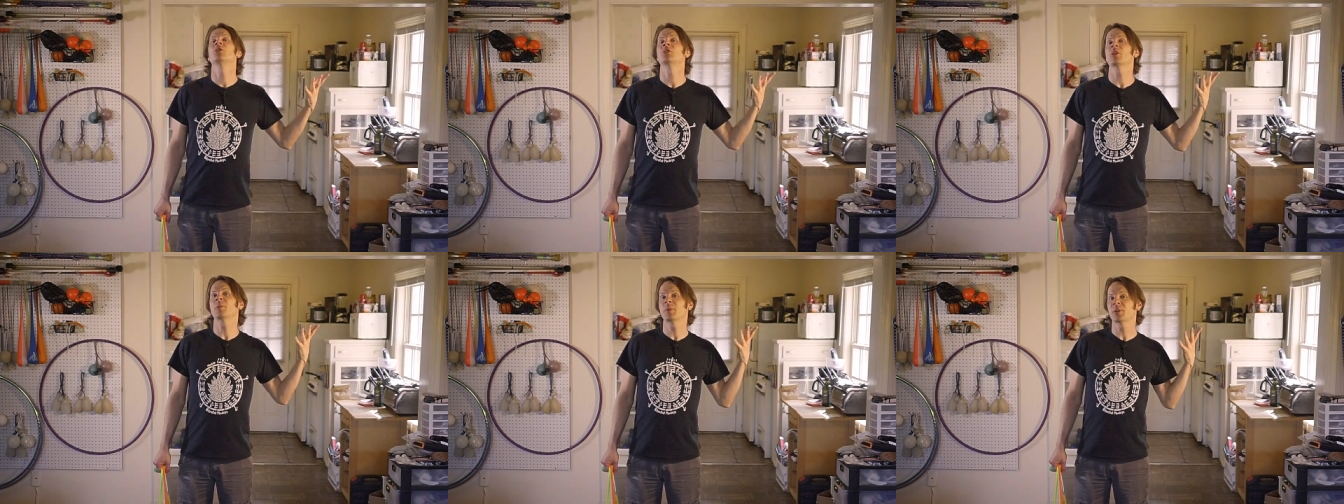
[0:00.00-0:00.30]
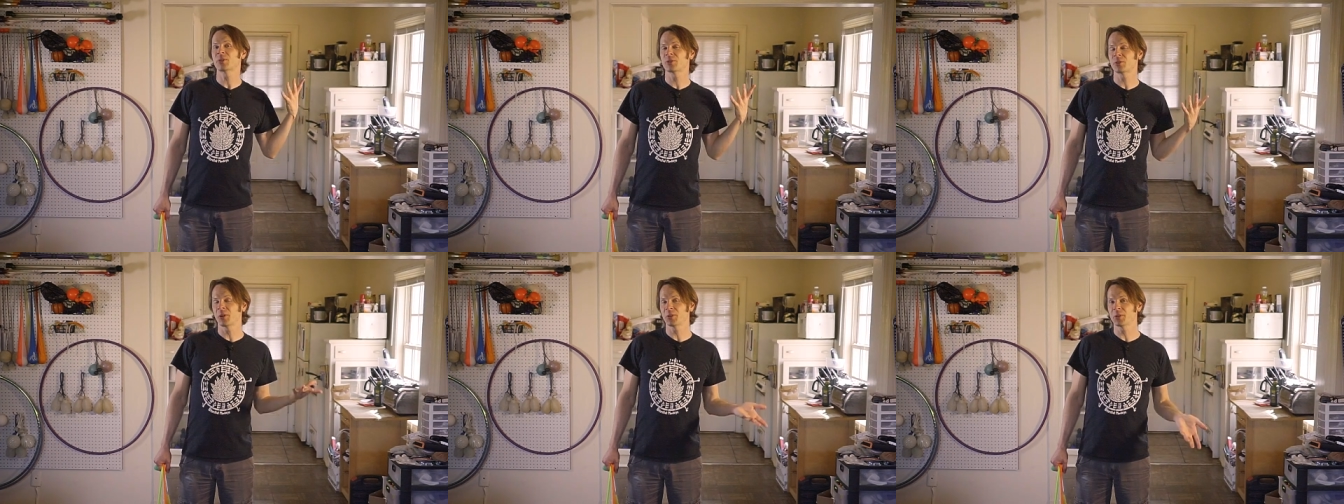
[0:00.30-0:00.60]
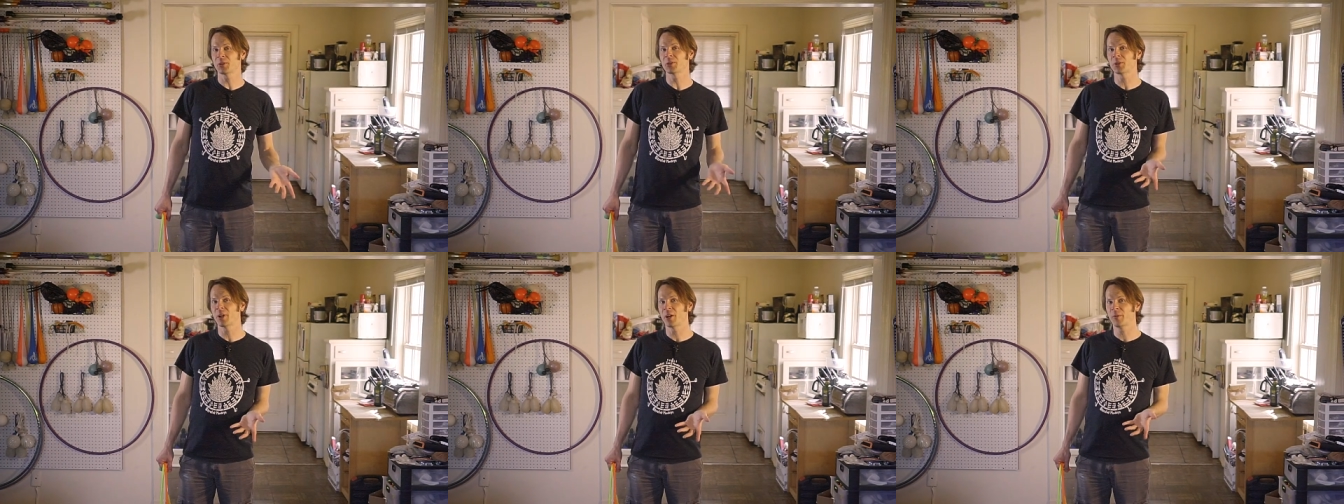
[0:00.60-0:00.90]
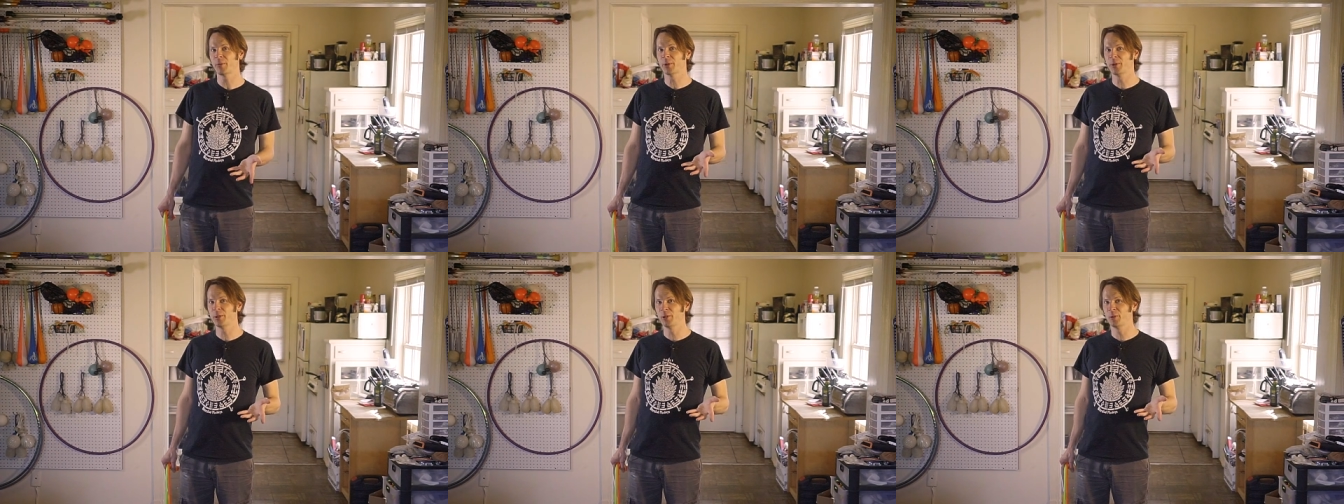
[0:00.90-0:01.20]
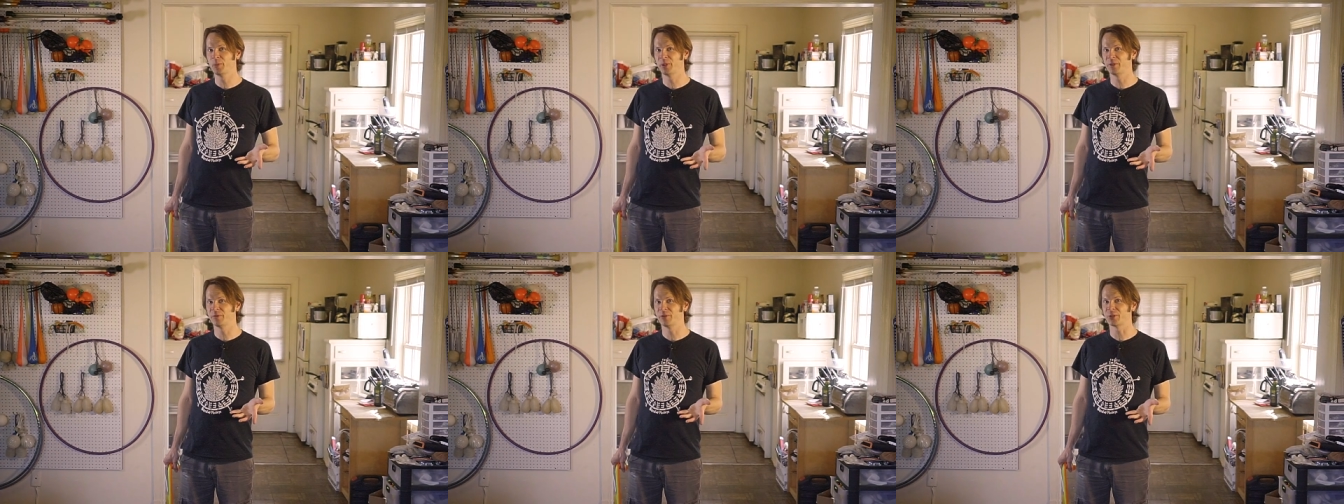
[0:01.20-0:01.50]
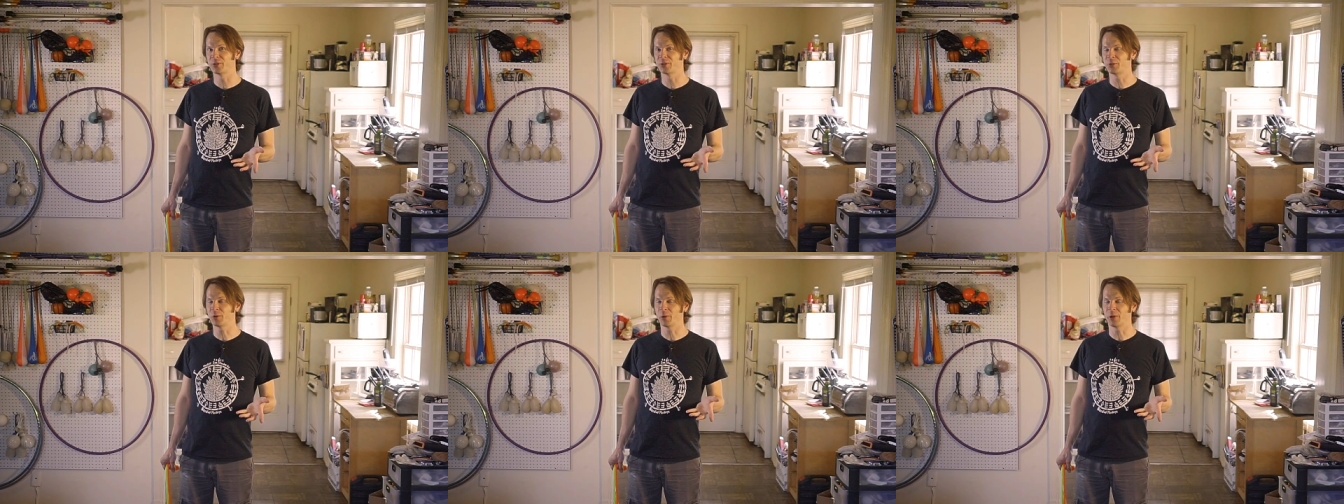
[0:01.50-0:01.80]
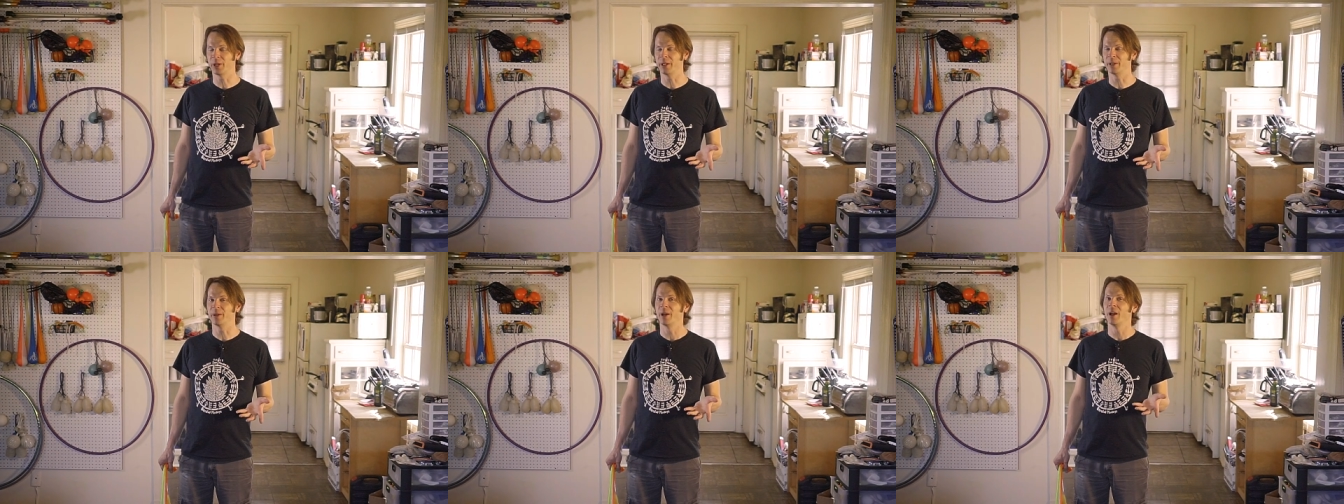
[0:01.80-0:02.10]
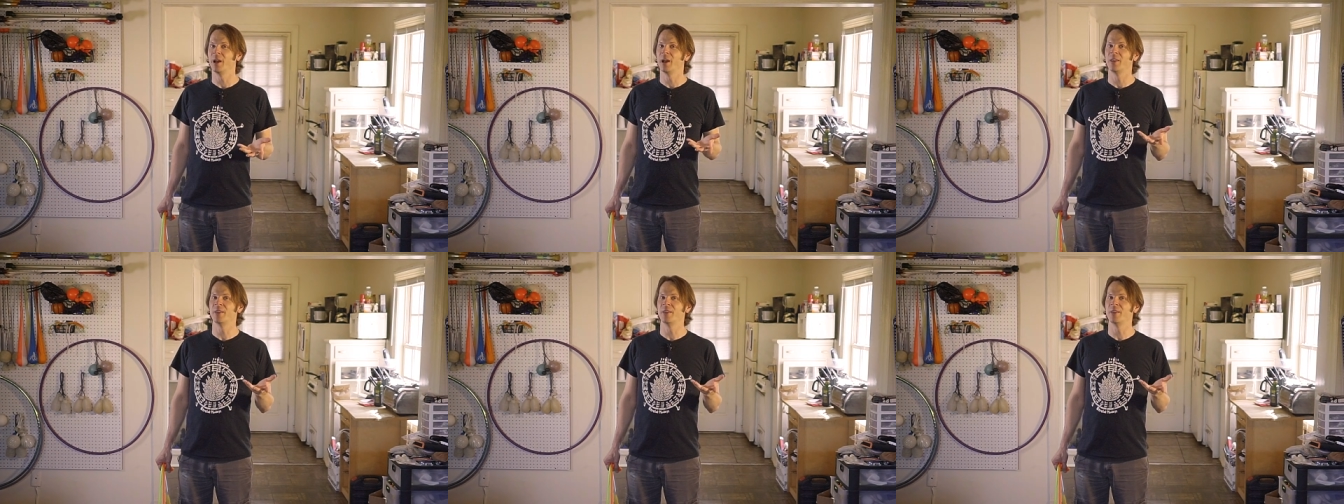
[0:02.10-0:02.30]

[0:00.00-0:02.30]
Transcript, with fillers: So I'm going to start this off with a little bit of a story.